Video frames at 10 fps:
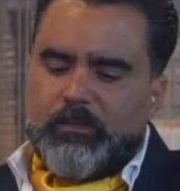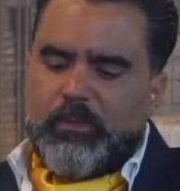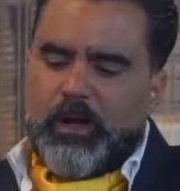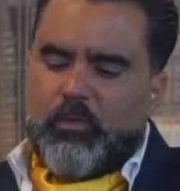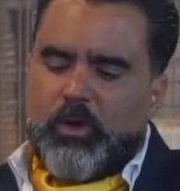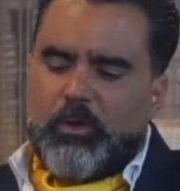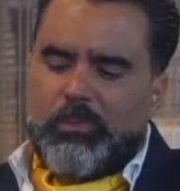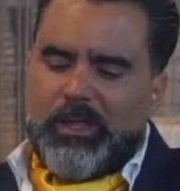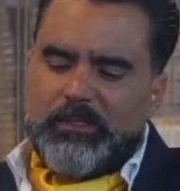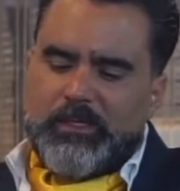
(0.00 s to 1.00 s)
but well
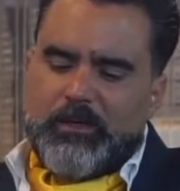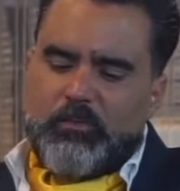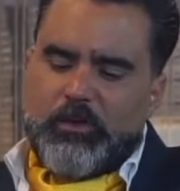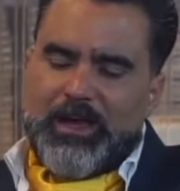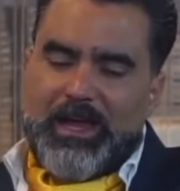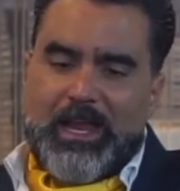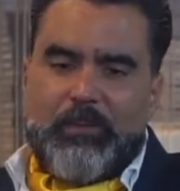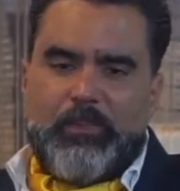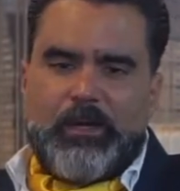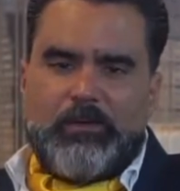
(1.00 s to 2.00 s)
blended with
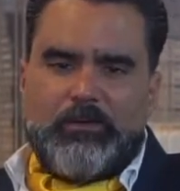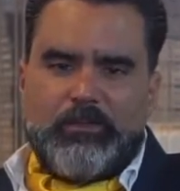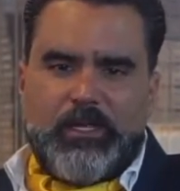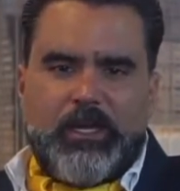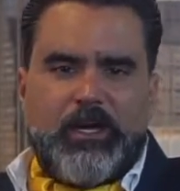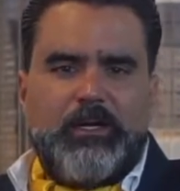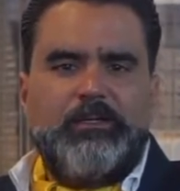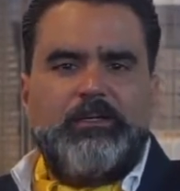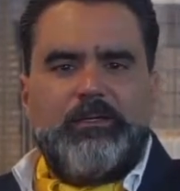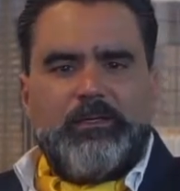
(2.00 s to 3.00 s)
Jalapa and Condega,
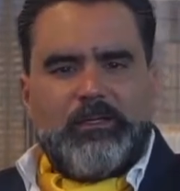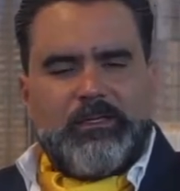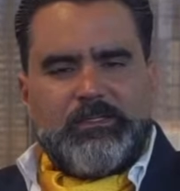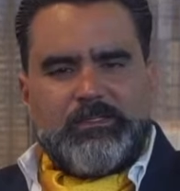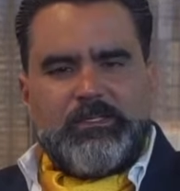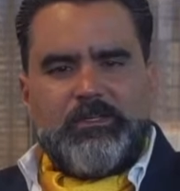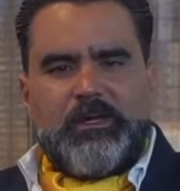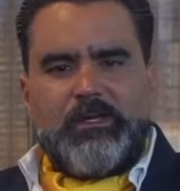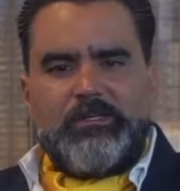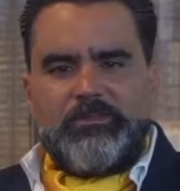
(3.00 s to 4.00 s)
is still
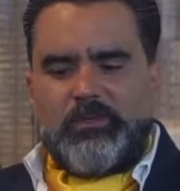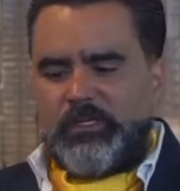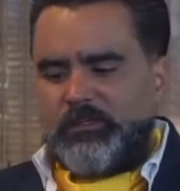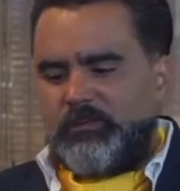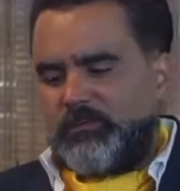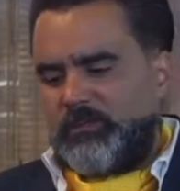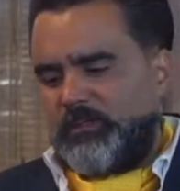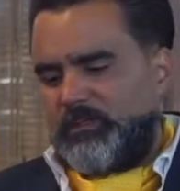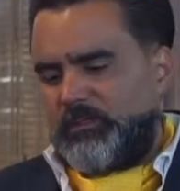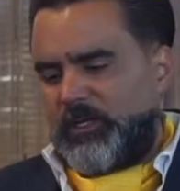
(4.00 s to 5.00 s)
a sweet
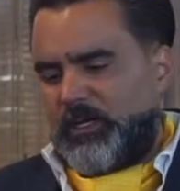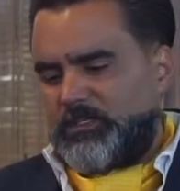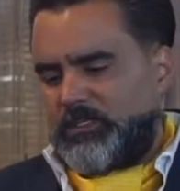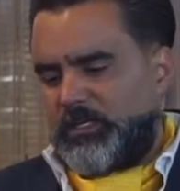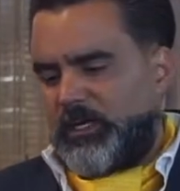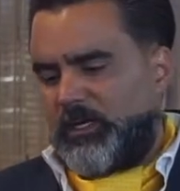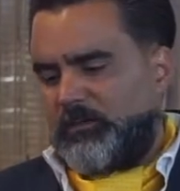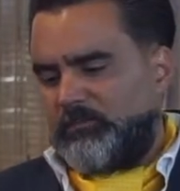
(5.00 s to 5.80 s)
cigar.